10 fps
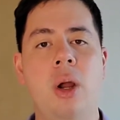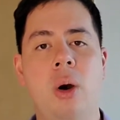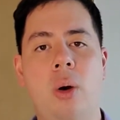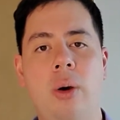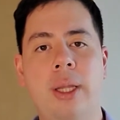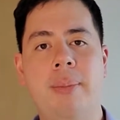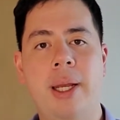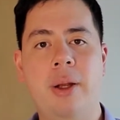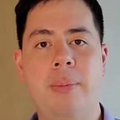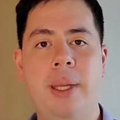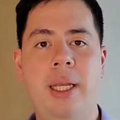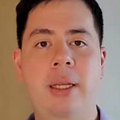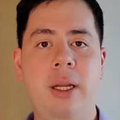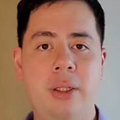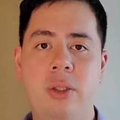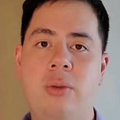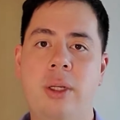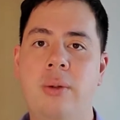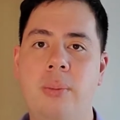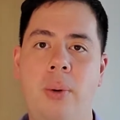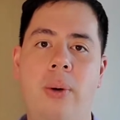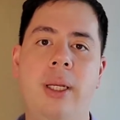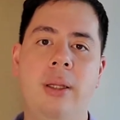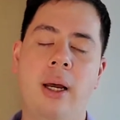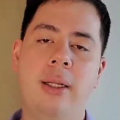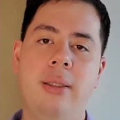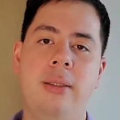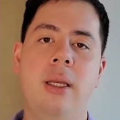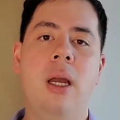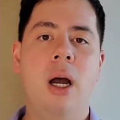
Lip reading: or there may not be strict reporting lines,